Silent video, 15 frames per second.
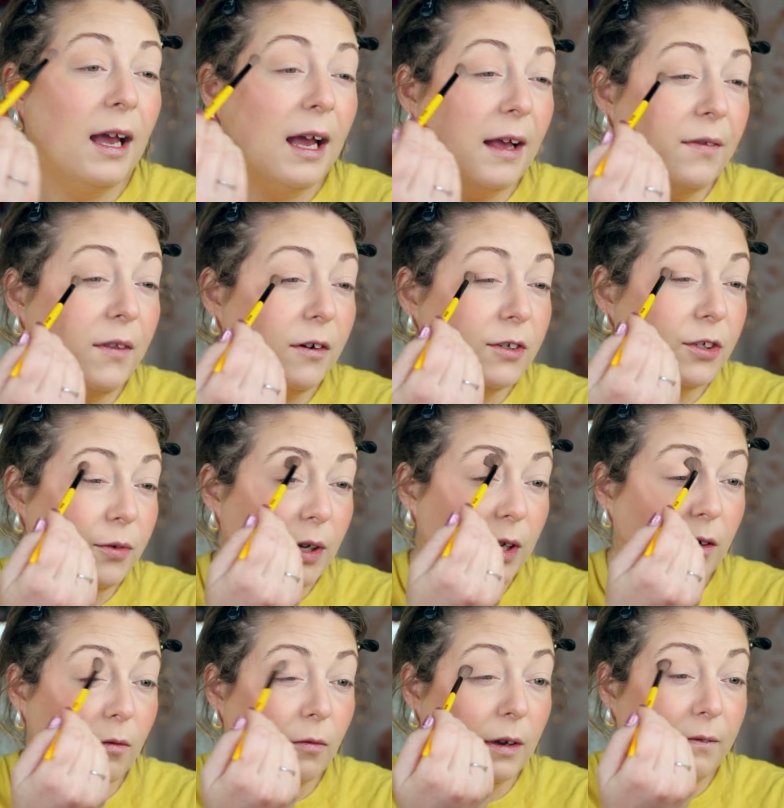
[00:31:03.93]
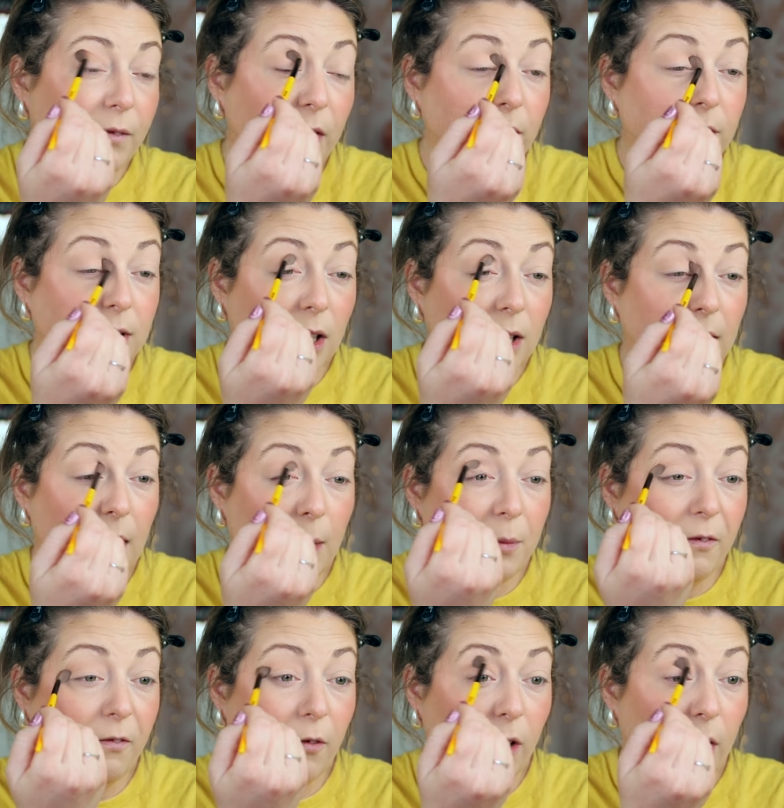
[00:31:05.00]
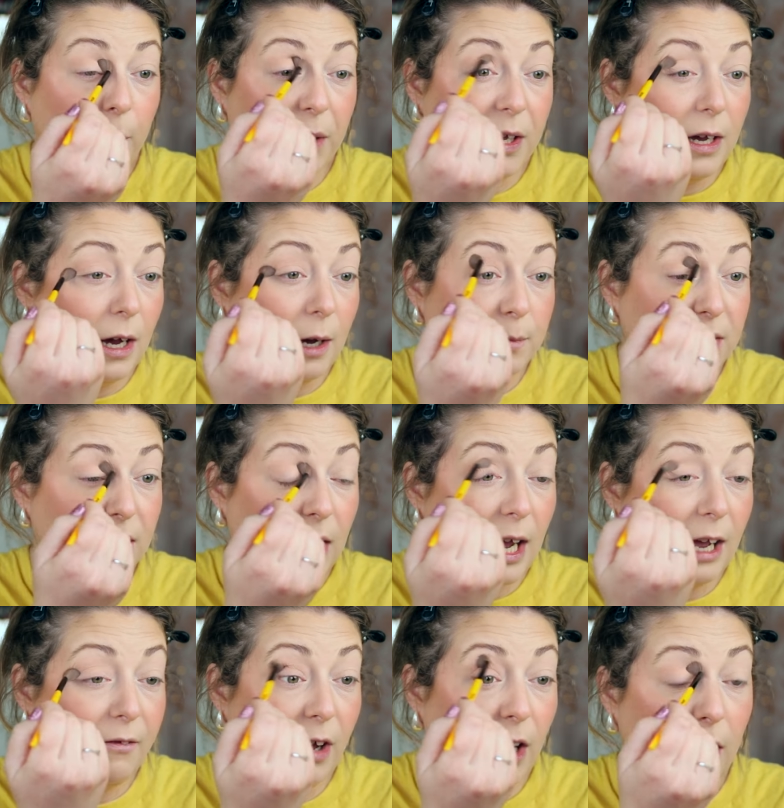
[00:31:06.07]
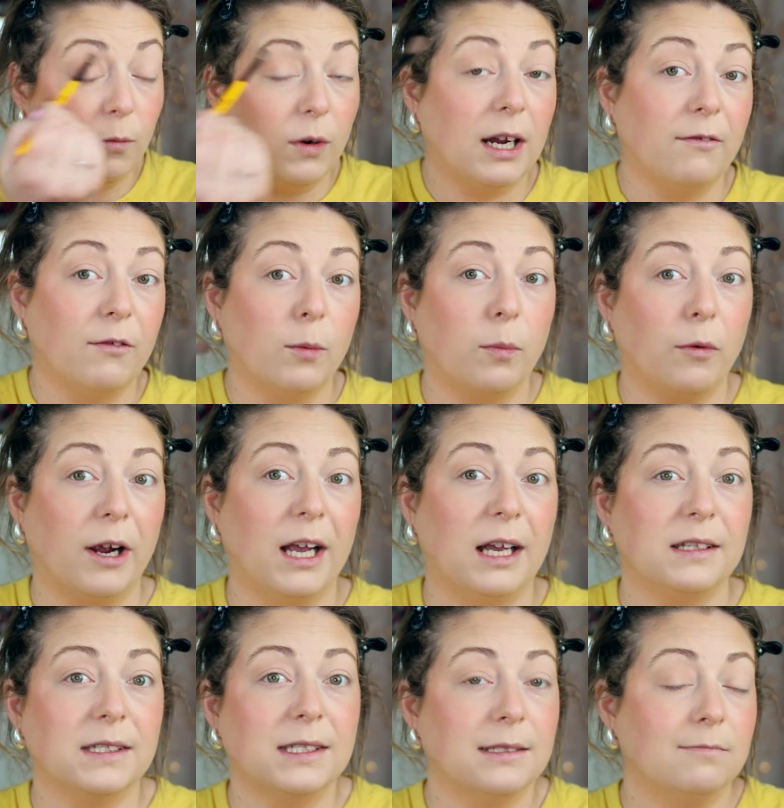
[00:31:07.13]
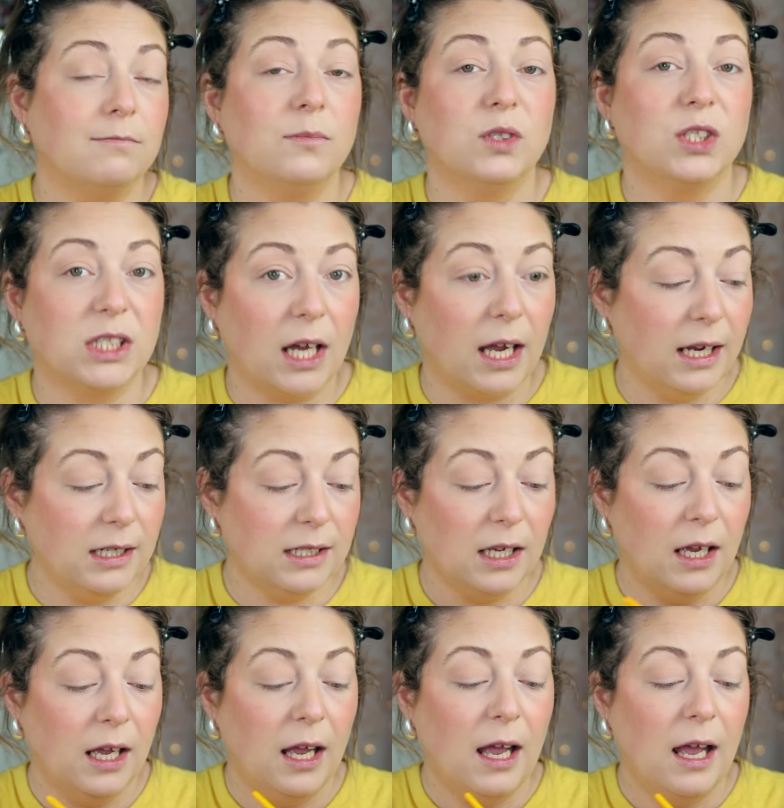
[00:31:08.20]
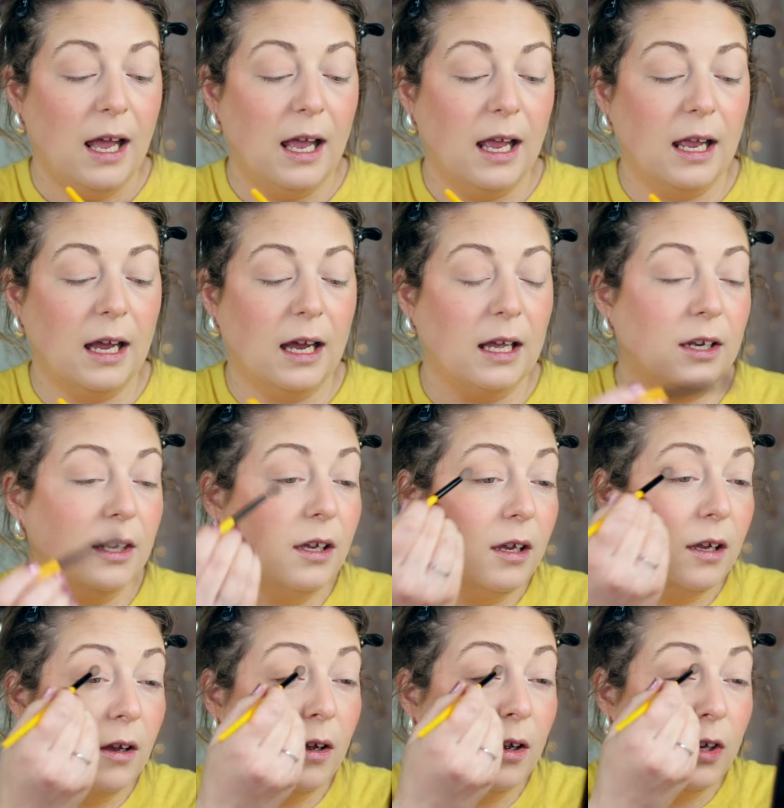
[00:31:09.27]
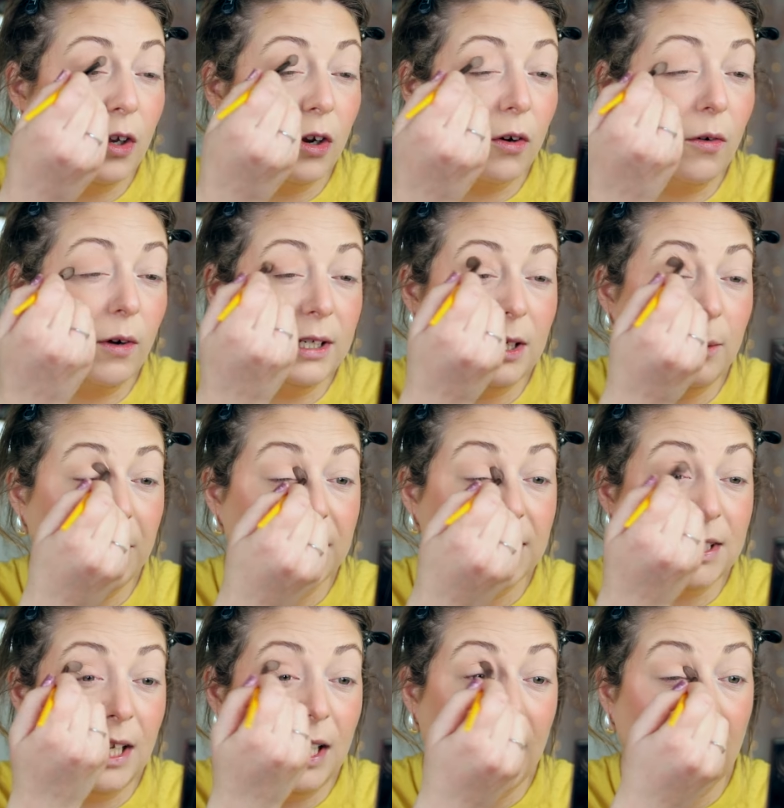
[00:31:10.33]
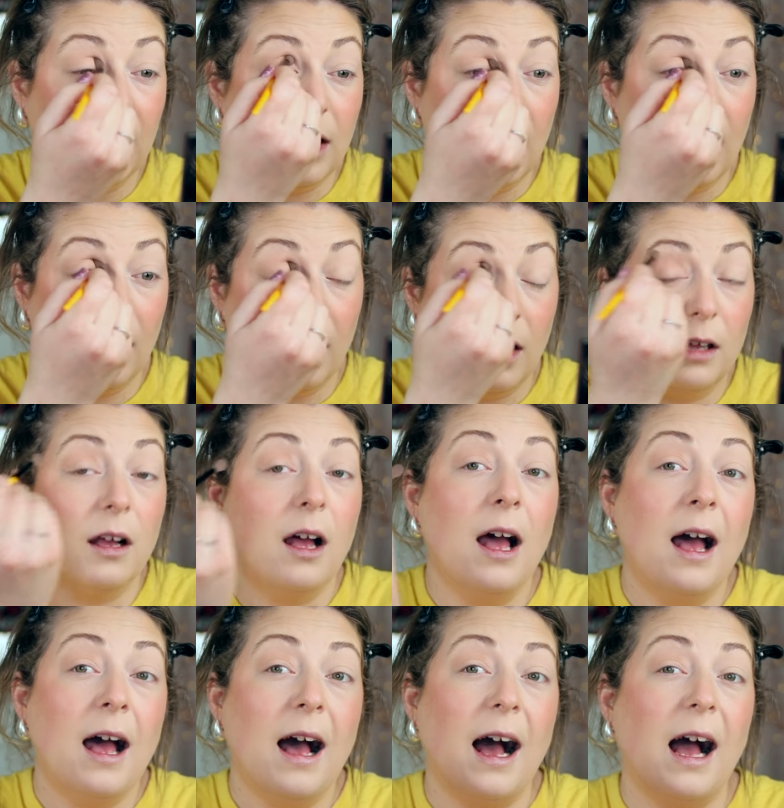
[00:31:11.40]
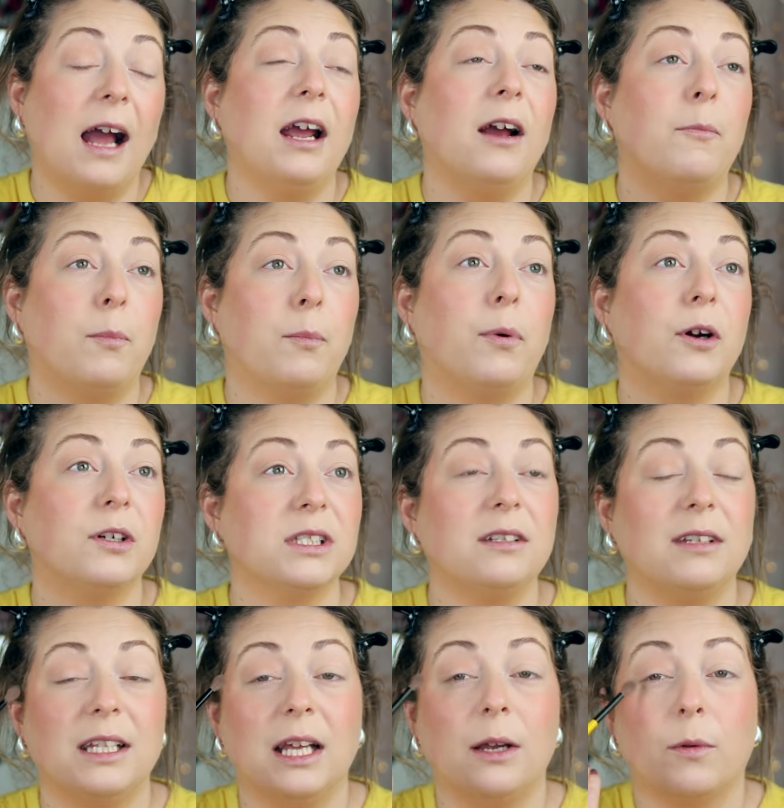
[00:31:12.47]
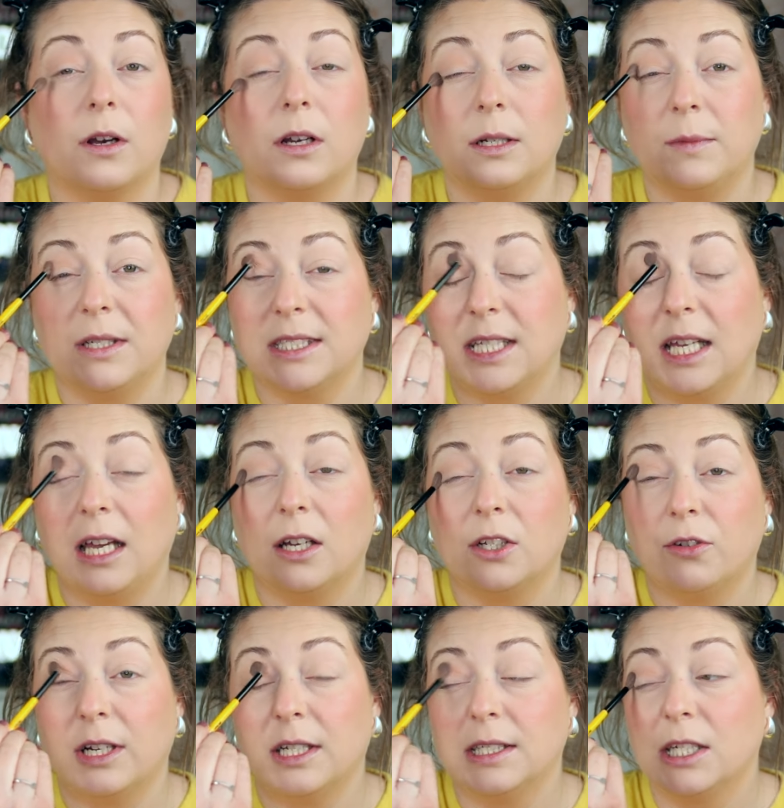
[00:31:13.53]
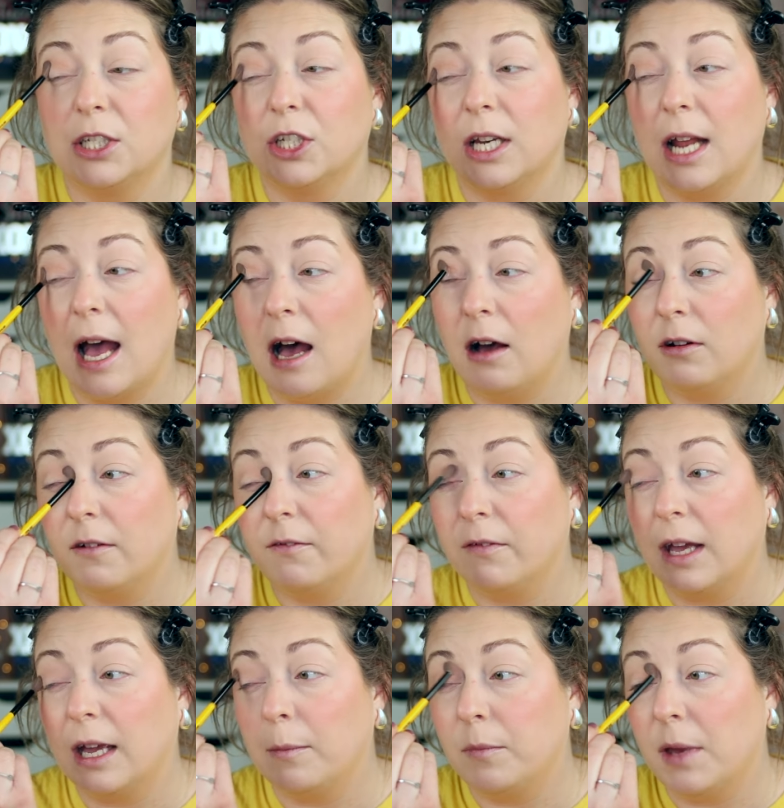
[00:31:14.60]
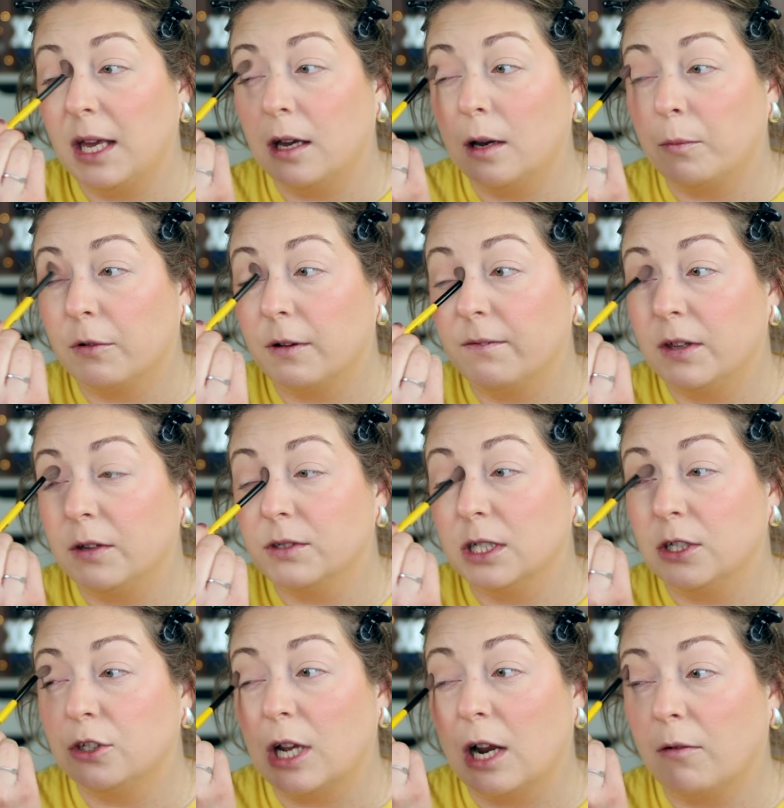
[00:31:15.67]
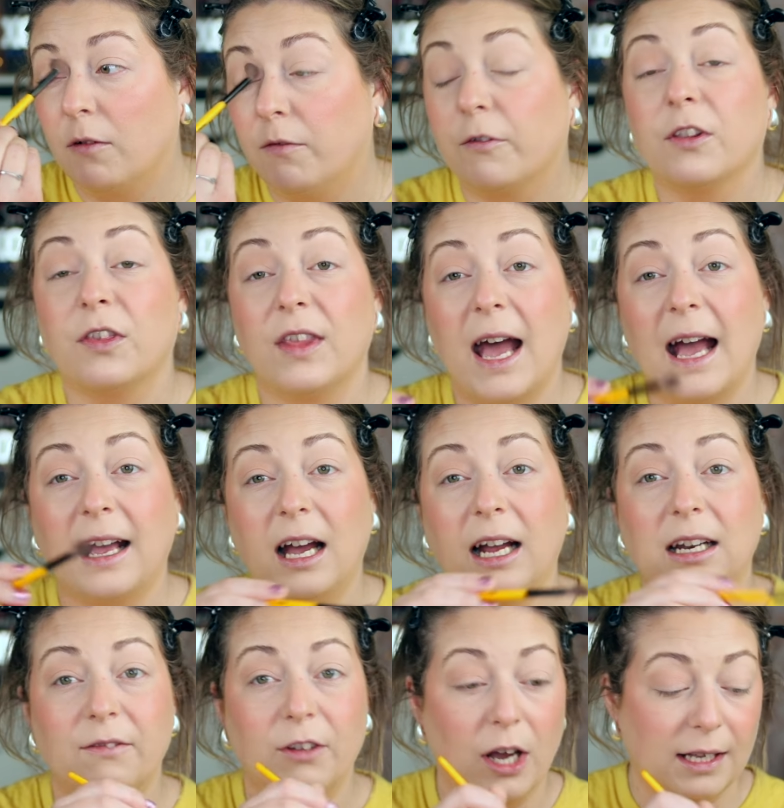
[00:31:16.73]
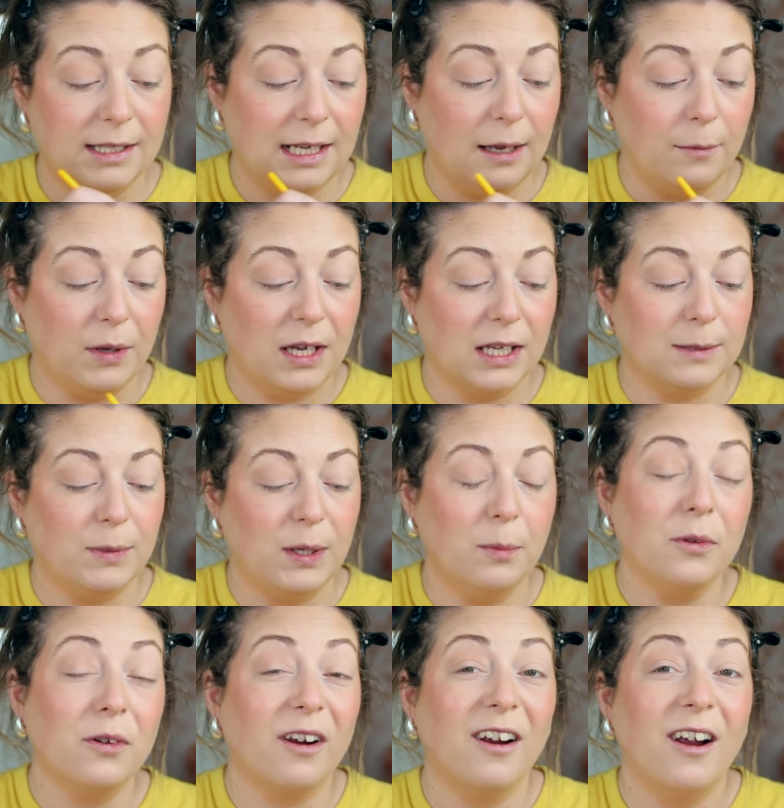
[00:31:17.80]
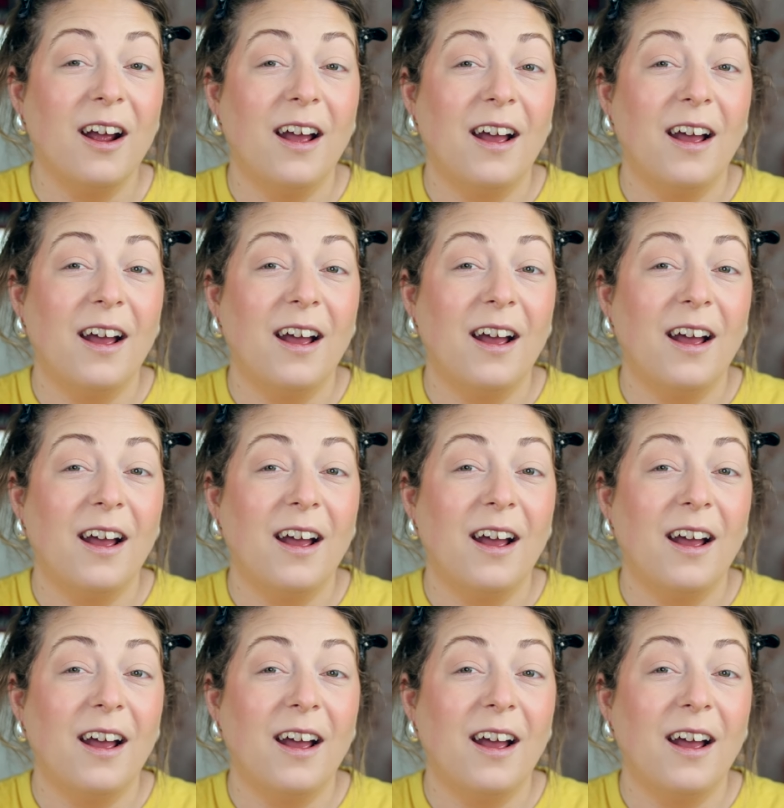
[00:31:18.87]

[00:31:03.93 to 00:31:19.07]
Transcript: and they're doing reviews on that before it becomes live on whatever brand's site. And you're going to be seeing I personally think we're going to be seeing a transition out of, like, makeup reviews in general for that kind of content, because people are,